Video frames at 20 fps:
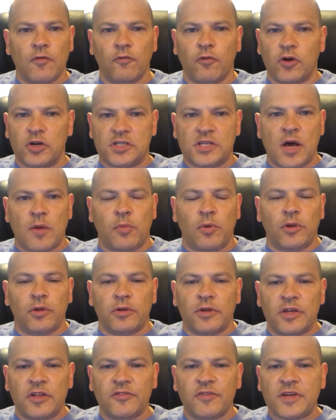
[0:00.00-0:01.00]
For example,
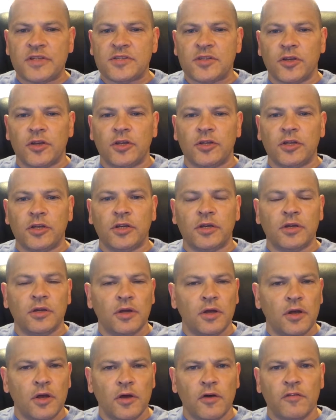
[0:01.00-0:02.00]
investing in the
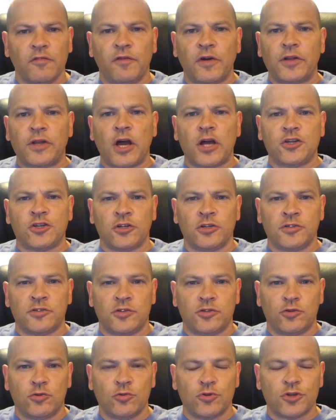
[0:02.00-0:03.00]
financial
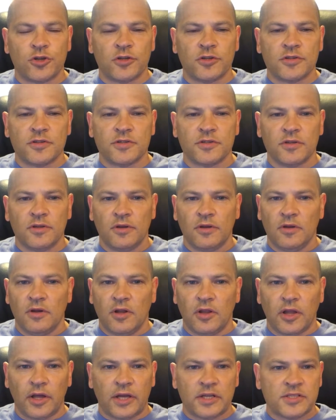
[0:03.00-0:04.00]
institutions.
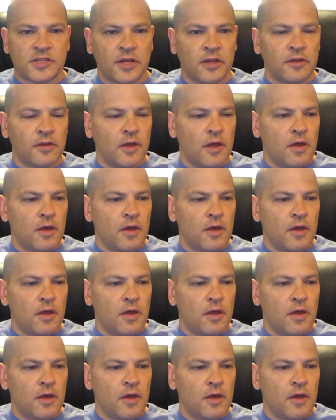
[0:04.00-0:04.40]
Like I said,